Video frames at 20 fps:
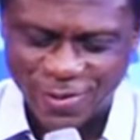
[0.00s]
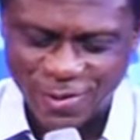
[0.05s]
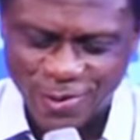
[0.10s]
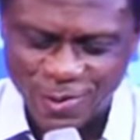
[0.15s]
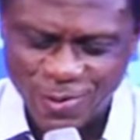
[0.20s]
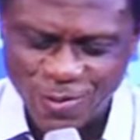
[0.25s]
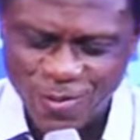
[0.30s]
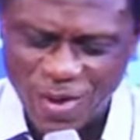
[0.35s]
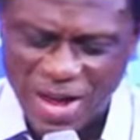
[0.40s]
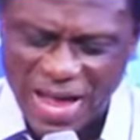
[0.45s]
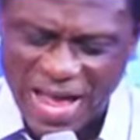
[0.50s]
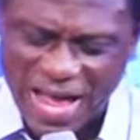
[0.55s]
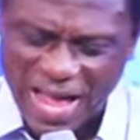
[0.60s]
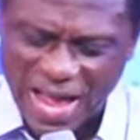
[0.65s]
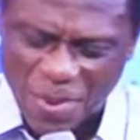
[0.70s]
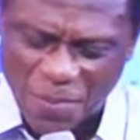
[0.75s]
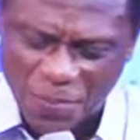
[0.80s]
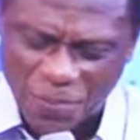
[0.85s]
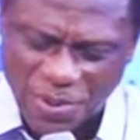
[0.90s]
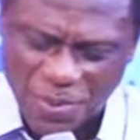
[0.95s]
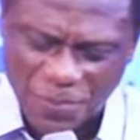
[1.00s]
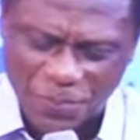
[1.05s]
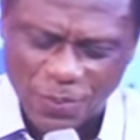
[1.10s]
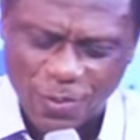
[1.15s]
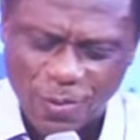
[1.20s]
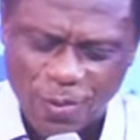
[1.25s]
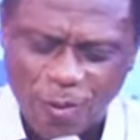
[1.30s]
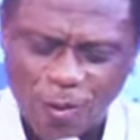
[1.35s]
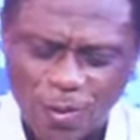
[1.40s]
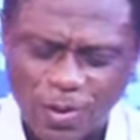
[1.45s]
For you are a
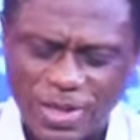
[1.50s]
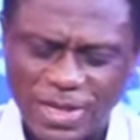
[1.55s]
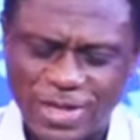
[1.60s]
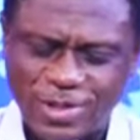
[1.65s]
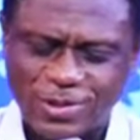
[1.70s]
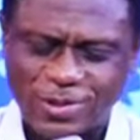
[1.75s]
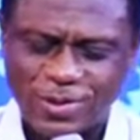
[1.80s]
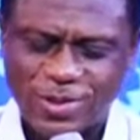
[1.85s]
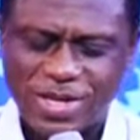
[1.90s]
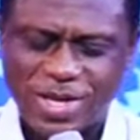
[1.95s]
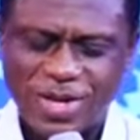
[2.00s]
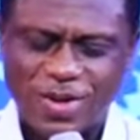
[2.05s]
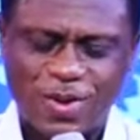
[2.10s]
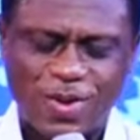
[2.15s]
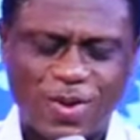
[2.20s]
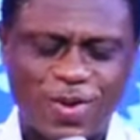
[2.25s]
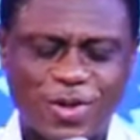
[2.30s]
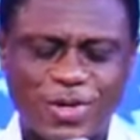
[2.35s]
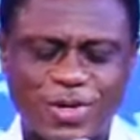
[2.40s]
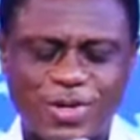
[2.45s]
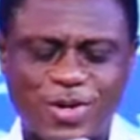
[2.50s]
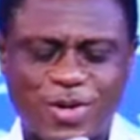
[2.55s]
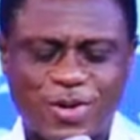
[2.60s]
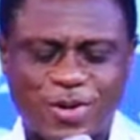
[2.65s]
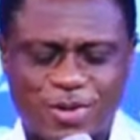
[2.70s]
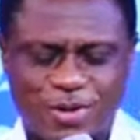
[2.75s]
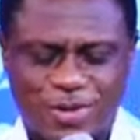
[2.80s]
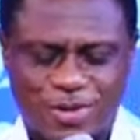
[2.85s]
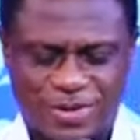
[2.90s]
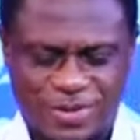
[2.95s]
people holy to the
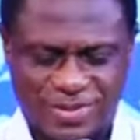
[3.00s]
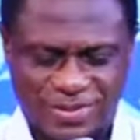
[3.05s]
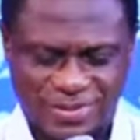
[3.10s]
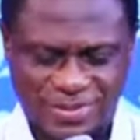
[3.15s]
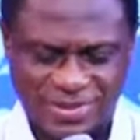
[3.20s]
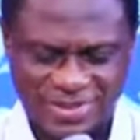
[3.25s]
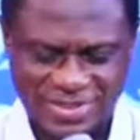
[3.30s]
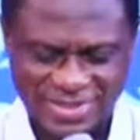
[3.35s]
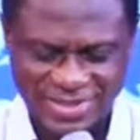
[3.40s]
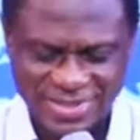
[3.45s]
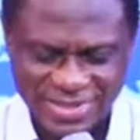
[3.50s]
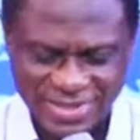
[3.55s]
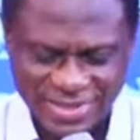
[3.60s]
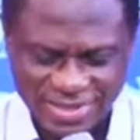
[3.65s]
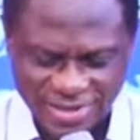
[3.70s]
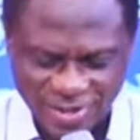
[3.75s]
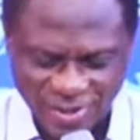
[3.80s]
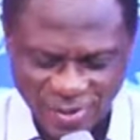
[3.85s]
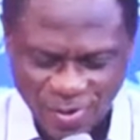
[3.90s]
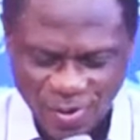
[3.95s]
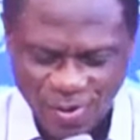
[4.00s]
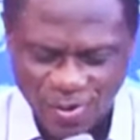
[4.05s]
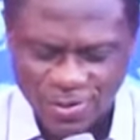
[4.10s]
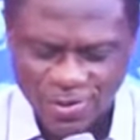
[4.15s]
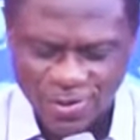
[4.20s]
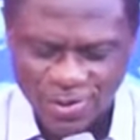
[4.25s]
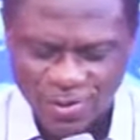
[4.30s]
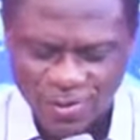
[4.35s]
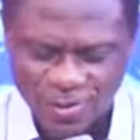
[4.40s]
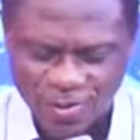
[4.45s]
Lord your God. The
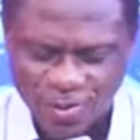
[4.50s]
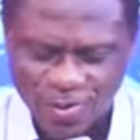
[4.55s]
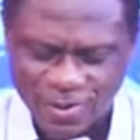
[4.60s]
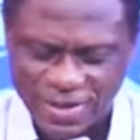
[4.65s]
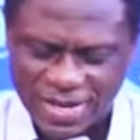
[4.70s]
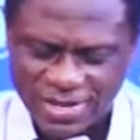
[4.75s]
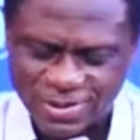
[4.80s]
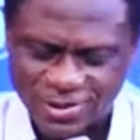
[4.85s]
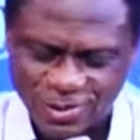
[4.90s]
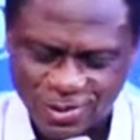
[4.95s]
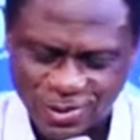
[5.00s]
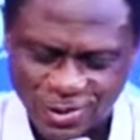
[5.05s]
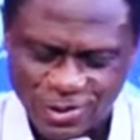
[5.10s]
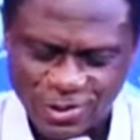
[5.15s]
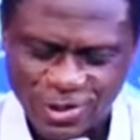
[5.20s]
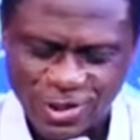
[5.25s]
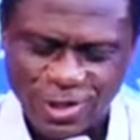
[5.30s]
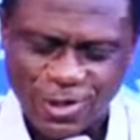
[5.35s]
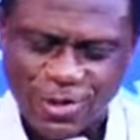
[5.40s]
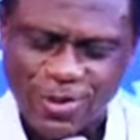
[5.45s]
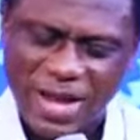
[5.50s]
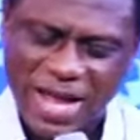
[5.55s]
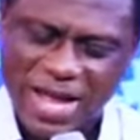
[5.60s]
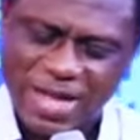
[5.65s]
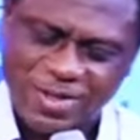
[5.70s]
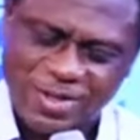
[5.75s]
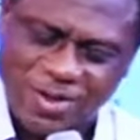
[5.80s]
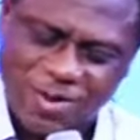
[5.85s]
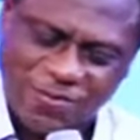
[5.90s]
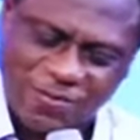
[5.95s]
Lord your God has chosen
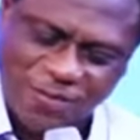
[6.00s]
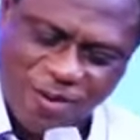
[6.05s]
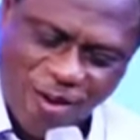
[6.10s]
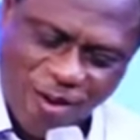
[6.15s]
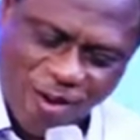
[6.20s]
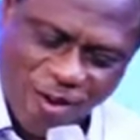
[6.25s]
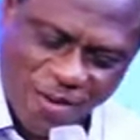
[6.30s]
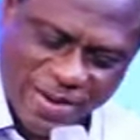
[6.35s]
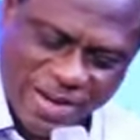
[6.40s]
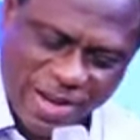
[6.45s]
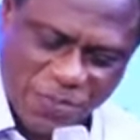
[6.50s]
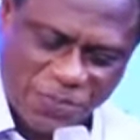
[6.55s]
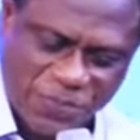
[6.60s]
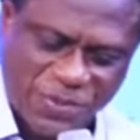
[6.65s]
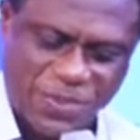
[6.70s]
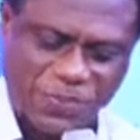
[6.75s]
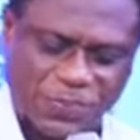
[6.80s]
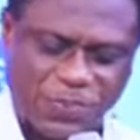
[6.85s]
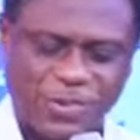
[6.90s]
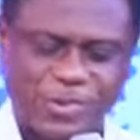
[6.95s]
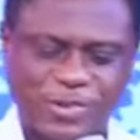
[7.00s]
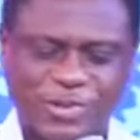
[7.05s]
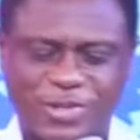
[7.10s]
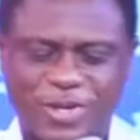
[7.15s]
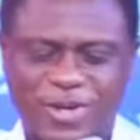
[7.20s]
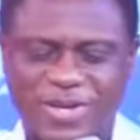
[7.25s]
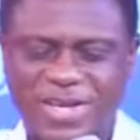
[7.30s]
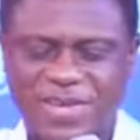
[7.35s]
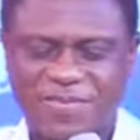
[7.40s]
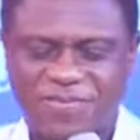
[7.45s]
you out of all the
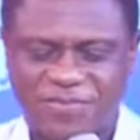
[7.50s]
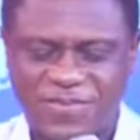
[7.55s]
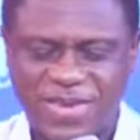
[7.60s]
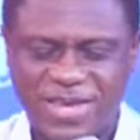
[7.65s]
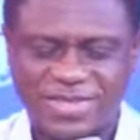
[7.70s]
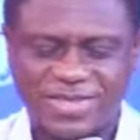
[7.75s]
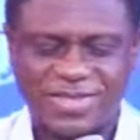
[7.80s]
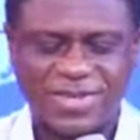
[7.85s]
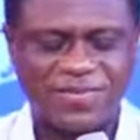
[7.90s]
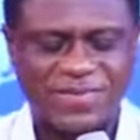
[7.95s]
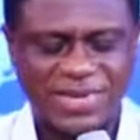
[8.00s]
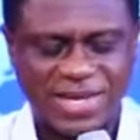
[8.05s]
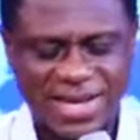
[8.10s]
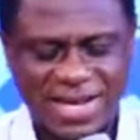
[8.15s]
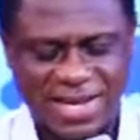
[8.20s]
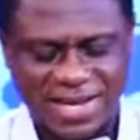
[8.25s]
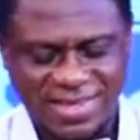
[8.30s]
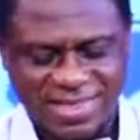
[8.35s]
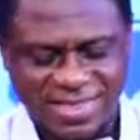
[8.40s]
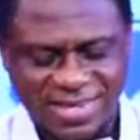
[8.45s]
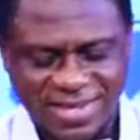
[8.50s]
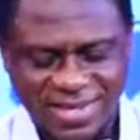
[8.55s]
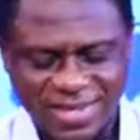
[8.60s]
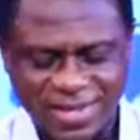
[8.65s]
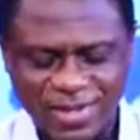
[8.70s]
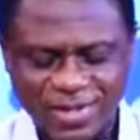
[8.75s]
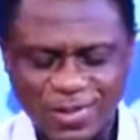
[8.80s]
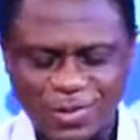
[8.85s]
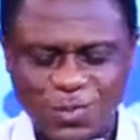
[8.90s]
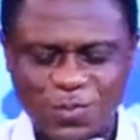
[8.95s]
peoples on the face of the
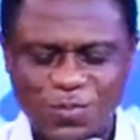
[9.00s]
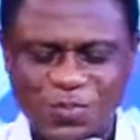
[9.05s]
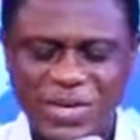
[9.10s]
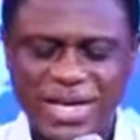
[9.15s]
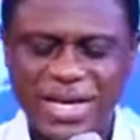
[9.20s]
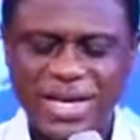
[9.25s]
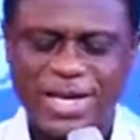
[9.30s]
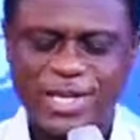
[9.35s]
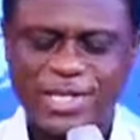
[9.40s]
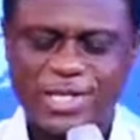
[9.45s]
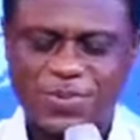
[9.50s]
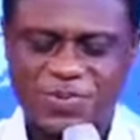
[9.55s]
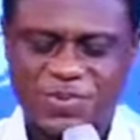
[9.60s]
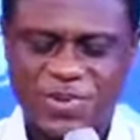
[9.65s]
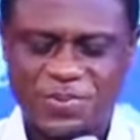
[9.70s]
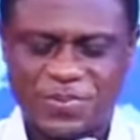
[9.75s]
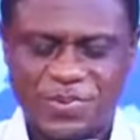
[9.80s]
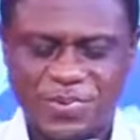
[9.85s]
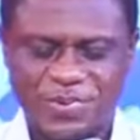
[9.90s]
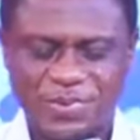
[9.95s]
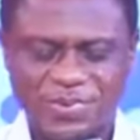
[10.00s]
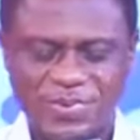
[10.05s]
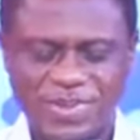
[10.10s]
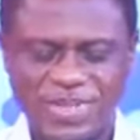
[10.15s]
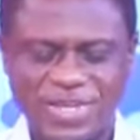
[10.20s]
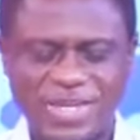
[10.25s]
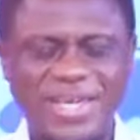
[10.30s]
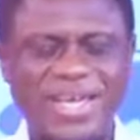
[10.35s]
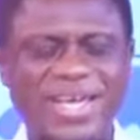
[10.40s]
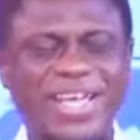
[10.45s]
earth to be his
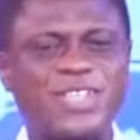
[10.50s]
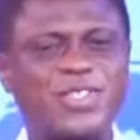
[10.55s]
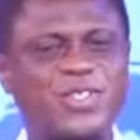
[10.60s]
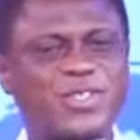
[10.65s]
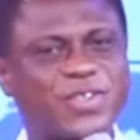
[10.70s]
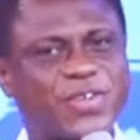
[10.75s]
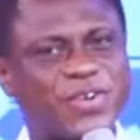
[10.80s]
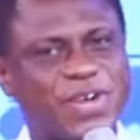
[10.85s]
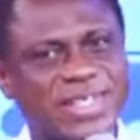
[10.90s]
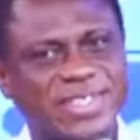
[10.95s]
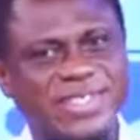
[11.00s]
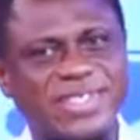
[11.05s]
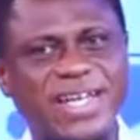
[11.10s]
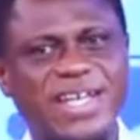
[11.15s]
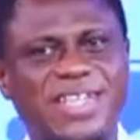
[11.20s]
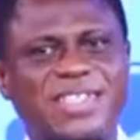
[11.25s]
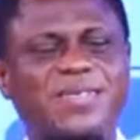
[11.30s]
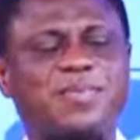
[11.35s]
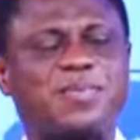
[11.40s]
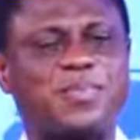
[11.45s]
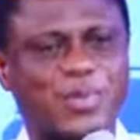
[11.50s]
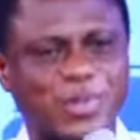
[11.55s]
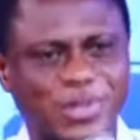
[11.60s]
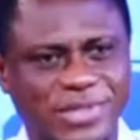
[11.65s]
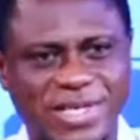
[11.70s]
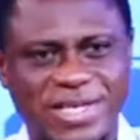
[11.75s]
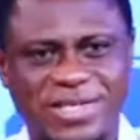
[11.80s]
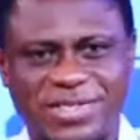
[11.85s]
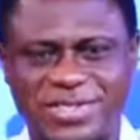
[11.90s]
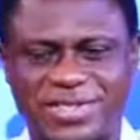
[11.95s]
people, his treasured
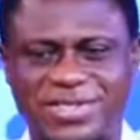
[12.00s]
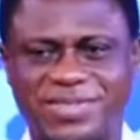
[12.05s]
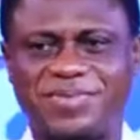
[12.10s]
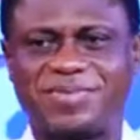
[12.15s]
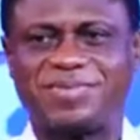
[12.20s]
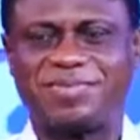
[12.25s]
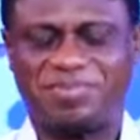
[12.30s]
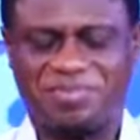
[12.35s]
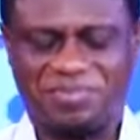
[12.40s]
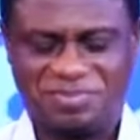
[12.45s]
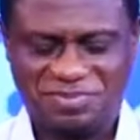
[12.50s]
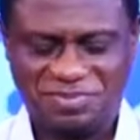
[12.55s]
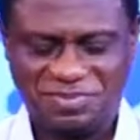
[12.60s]
possession.